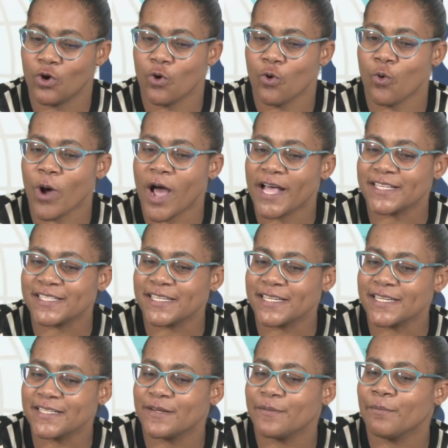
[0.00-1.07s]
Was
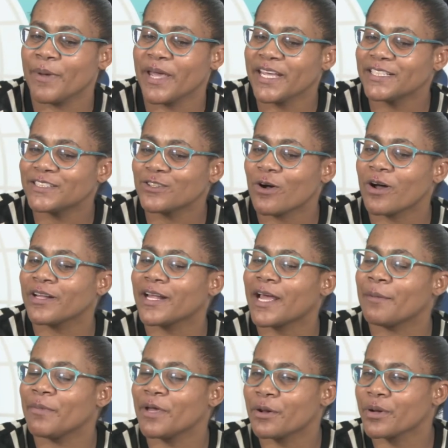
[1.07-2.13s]
it based on
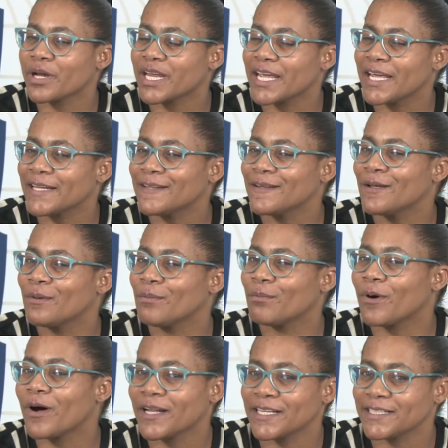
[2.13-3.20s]
American
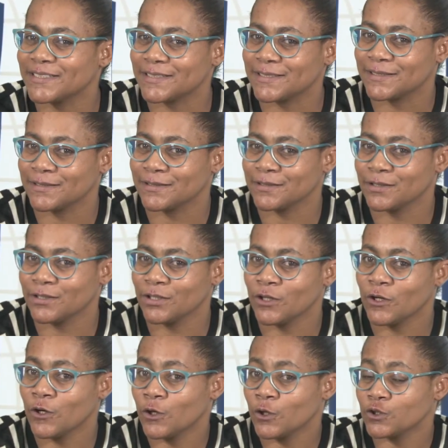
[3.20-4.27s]
policy?
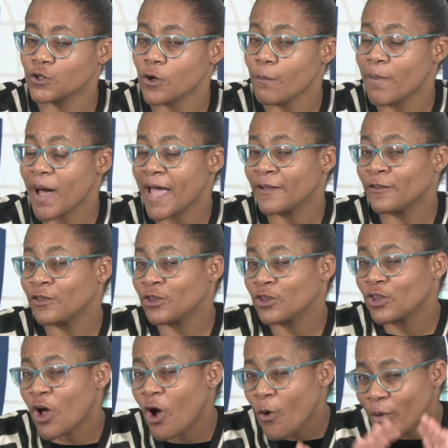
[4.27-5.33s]
So by
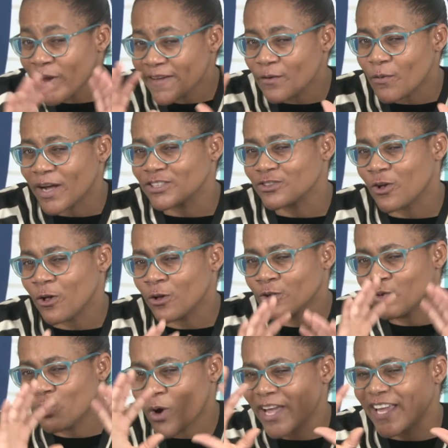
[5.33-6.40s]
knowing what
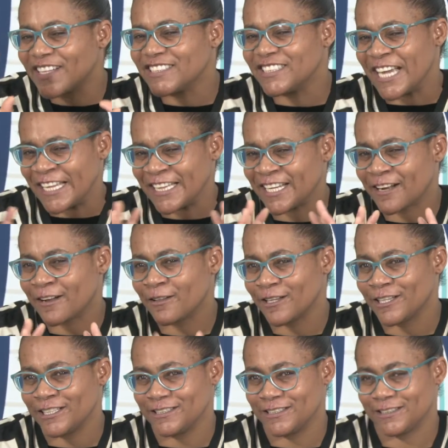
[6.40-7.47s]
Cold War in general
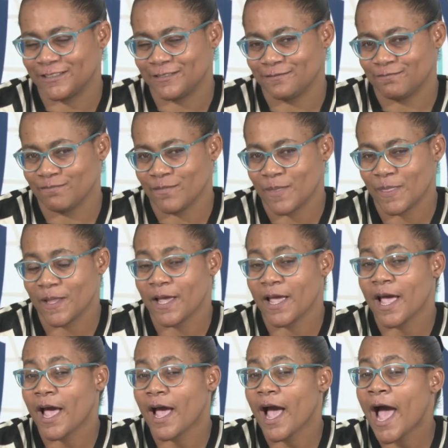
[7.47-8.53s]
is,
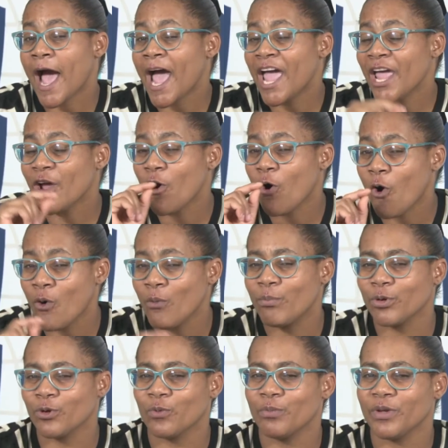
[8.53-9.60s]
I
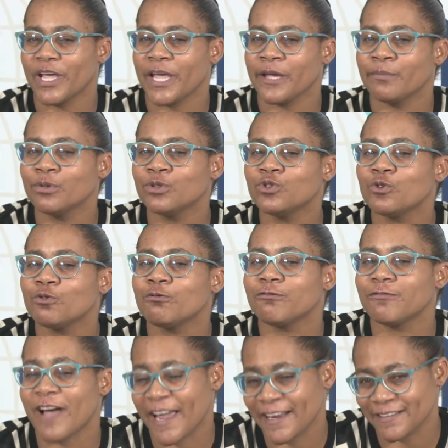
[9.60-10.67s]
hope you'll be able to
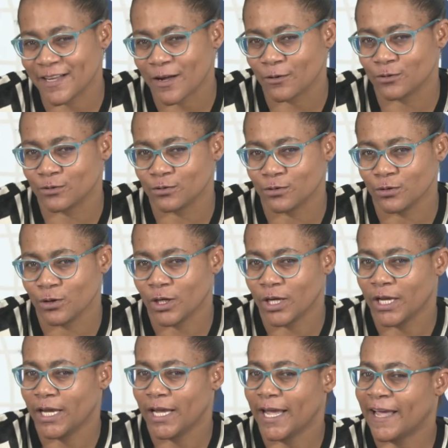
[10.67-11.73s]
find out
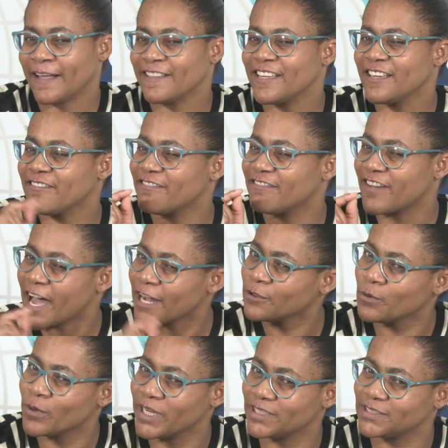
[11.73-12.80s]
and
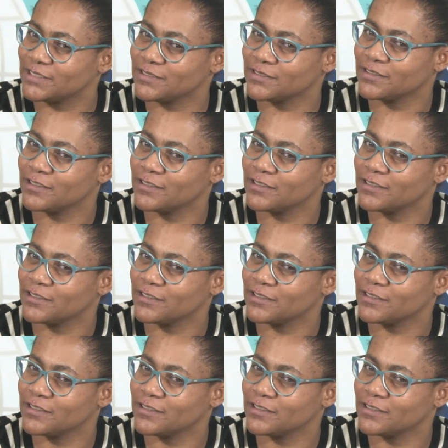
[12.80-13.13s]
evaluate